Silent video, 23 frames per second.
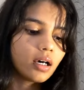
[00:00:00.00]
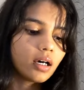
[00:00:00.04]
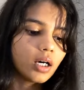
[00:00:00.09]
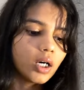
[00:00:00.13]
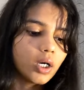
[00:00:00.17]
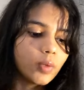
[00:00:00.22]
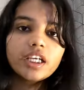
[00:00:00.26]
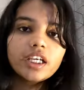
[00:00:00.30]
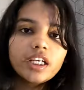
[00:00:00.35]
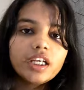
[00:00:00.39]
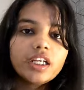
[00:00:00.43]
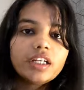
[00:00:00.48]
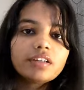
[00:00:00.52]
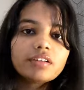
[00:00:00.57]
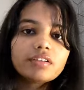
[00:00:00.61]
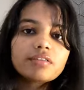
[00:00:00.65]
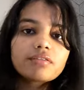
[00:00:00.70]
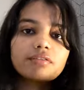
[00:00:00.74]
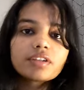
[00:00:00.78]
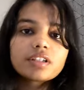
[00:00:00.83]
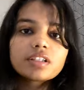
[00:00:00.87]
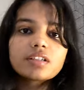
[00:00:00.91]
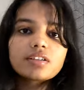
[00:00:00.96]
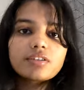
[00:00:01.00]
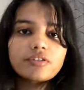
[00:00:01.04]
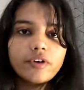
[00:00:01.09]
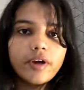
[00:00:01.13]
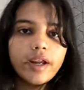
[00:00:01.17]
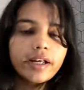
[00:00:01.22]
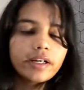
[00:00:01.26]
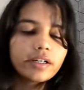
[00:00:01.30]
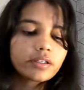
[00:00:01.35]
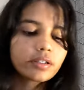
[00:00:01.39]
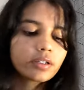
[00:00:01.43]
uh, heater with the
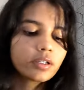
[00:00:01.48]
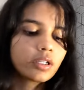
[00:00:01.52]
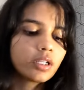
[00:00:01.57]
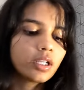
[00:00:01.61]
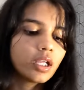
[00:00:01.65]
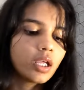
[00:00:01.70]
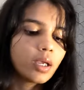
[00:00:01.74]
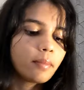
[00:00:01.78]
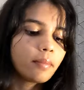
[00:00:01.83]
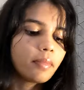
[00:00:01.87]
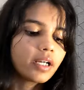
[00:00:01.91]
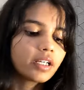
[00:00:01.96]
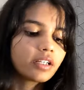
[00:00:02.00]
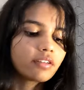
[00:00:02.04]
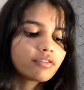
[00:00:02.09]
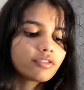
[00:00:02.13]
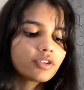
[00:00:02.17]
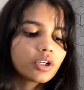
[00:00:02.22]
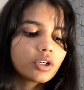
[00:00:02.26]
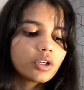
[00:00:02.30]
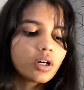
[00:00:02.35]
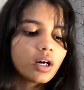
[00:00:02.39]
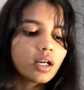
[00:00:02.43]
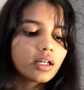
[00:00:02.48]
rent but if you're